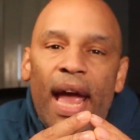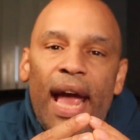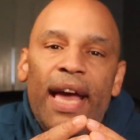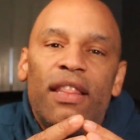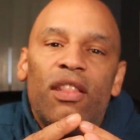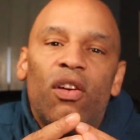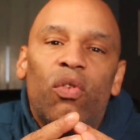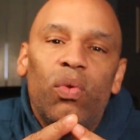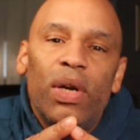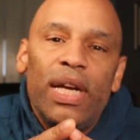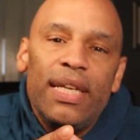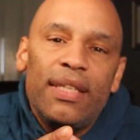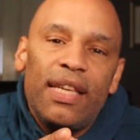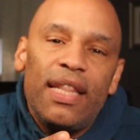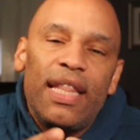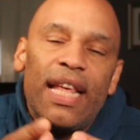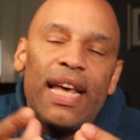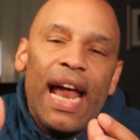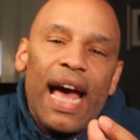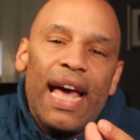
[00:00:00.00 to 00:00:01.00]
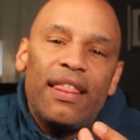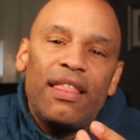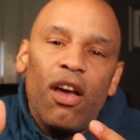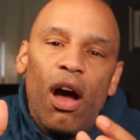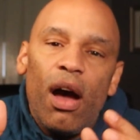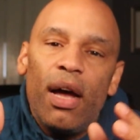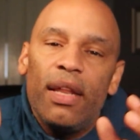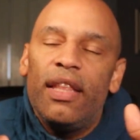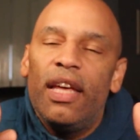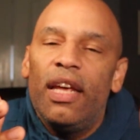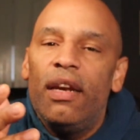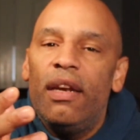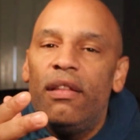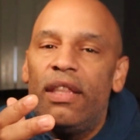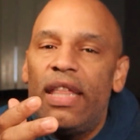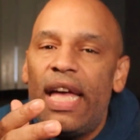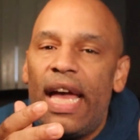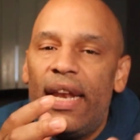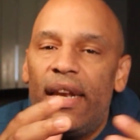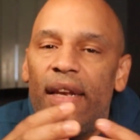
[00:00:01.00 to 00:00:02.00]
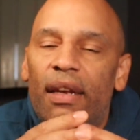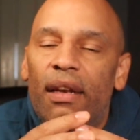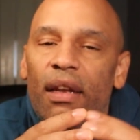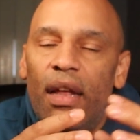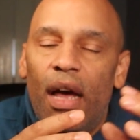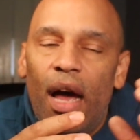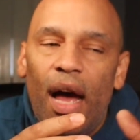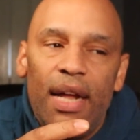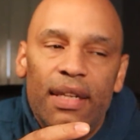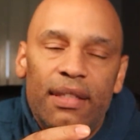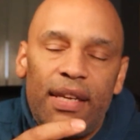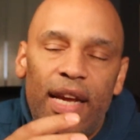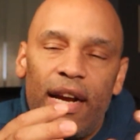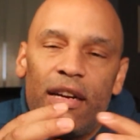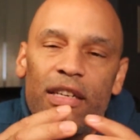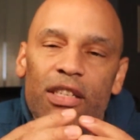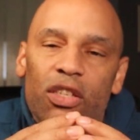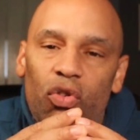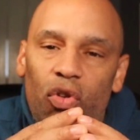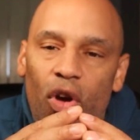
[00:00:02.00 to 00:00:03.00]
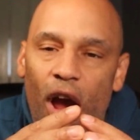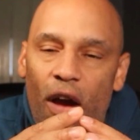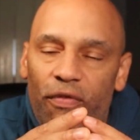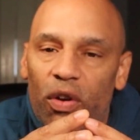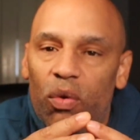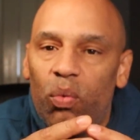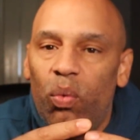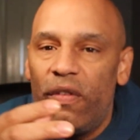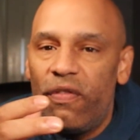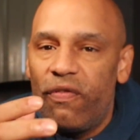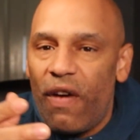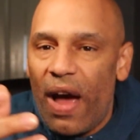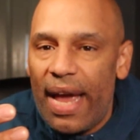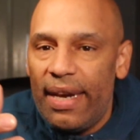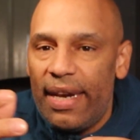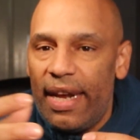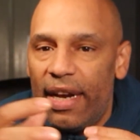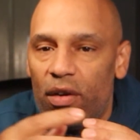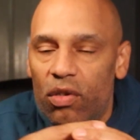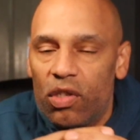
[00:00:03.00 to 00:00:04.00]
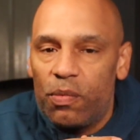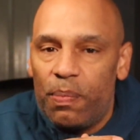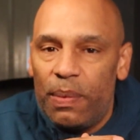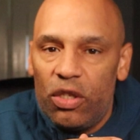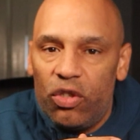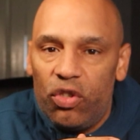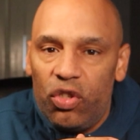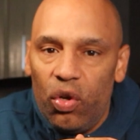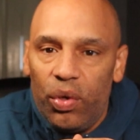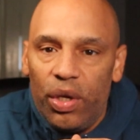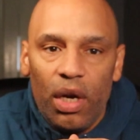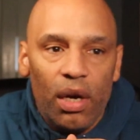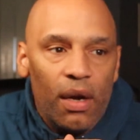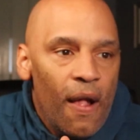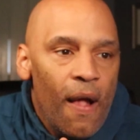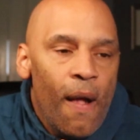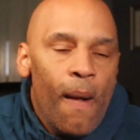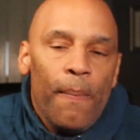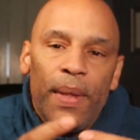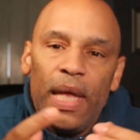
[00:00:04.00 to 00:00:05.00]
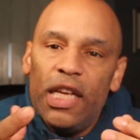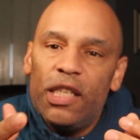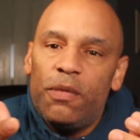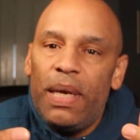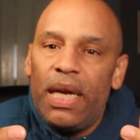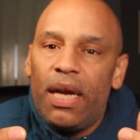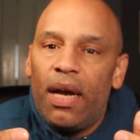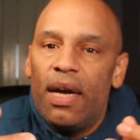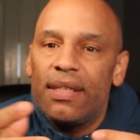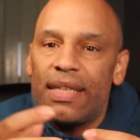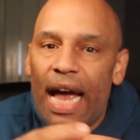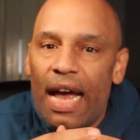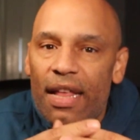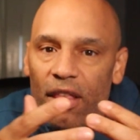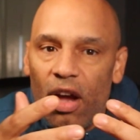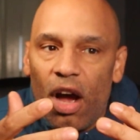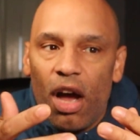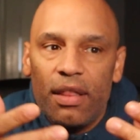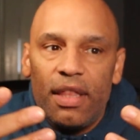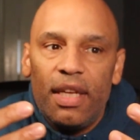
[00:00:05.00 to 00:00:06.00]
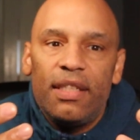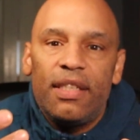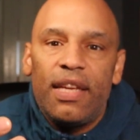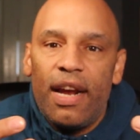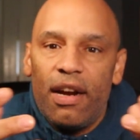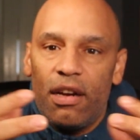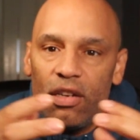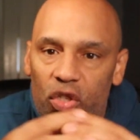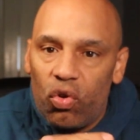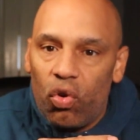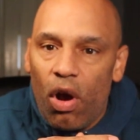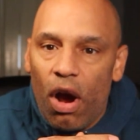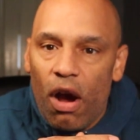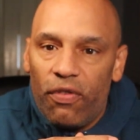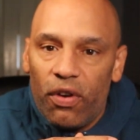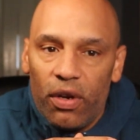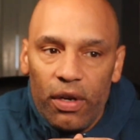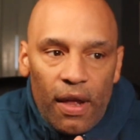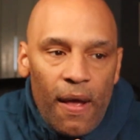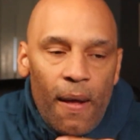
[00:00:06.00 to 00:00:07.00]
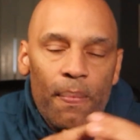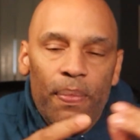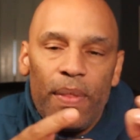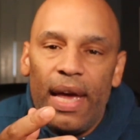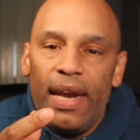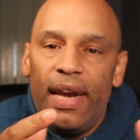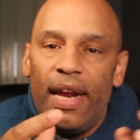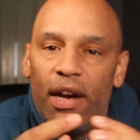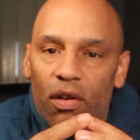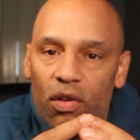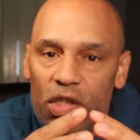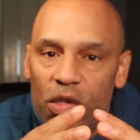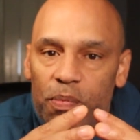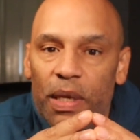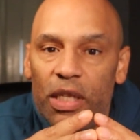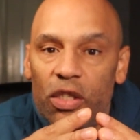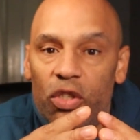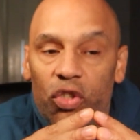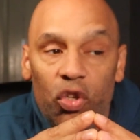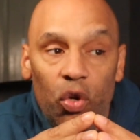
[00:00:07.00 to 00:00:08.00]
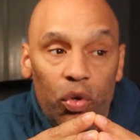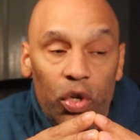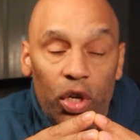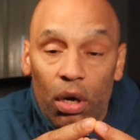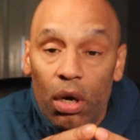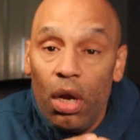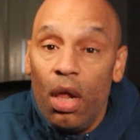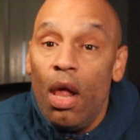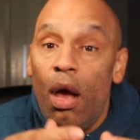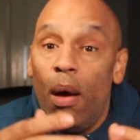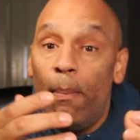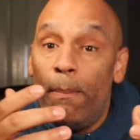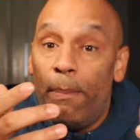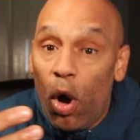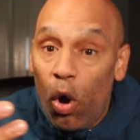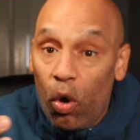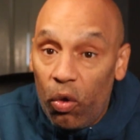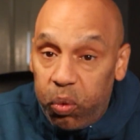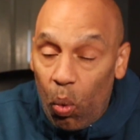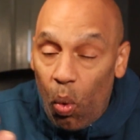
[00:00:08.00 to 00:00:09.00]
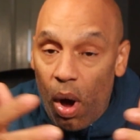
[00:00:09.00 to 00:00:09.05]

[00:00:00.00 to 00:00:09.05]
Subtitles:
And the reason that I thought that Terence Crawford would fight Errol Spence Jr. is because I thought that Terence Crawford and Errol Spence Jr. both